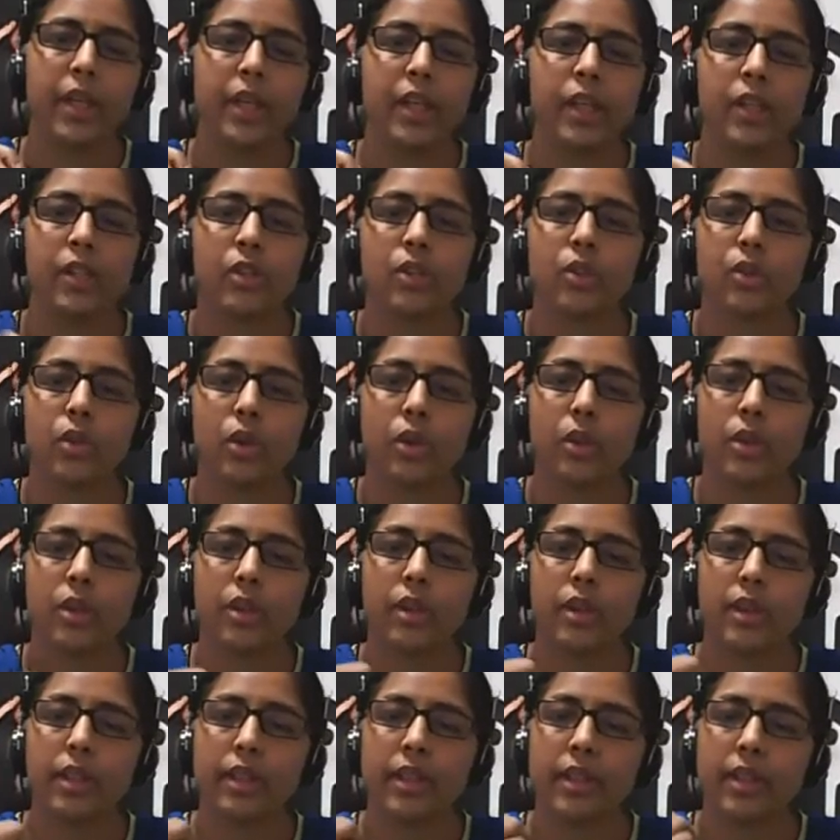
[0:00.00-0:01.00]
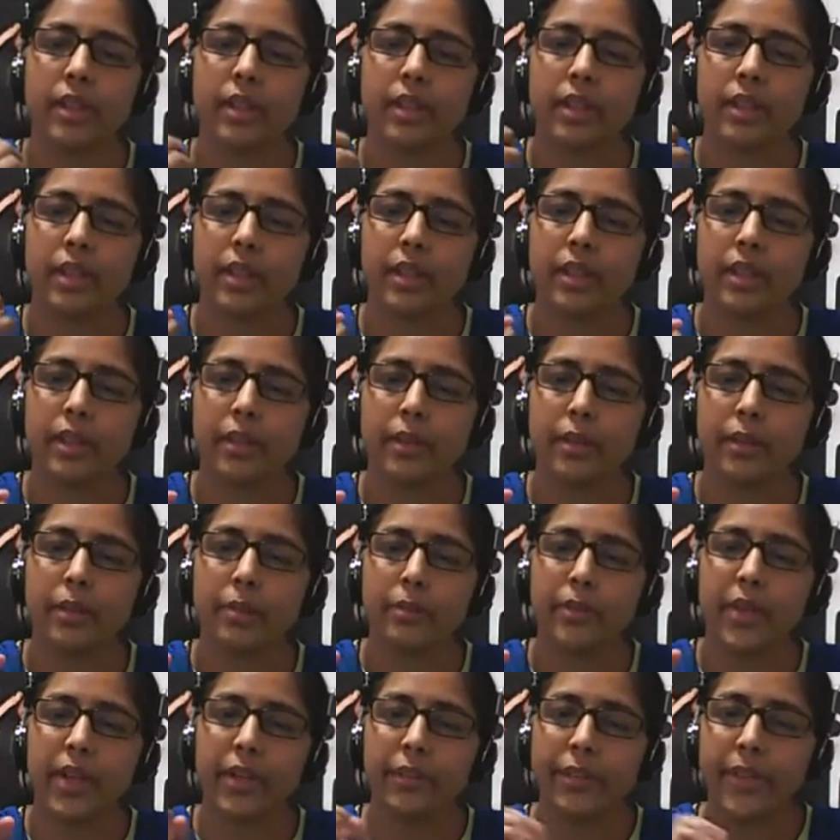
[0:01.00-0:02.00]
So
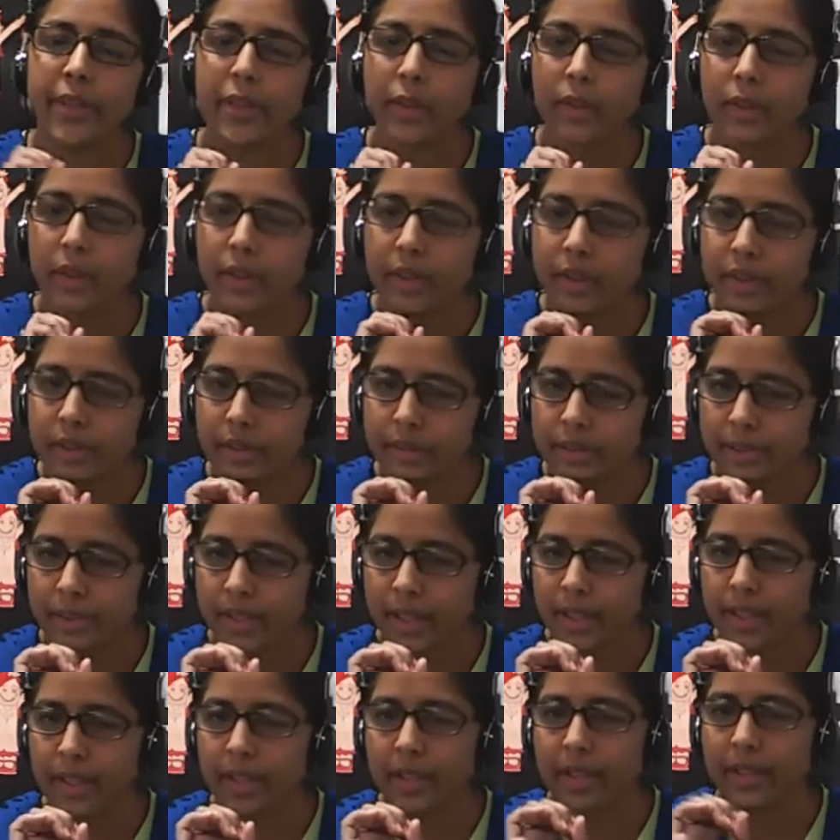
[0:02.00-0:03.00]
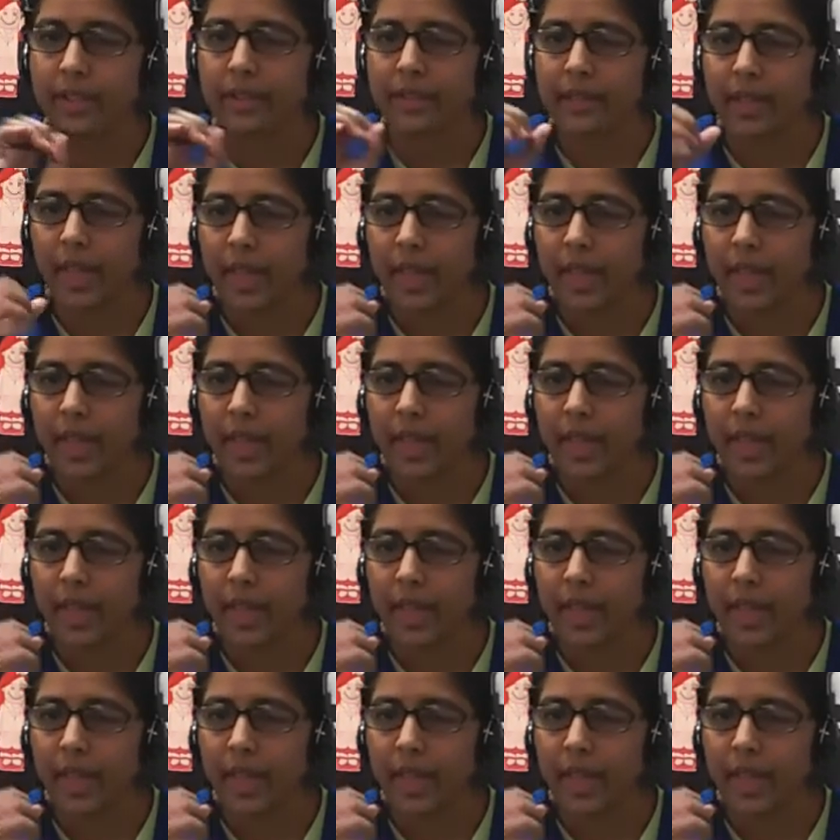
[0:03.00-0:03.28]
when we see in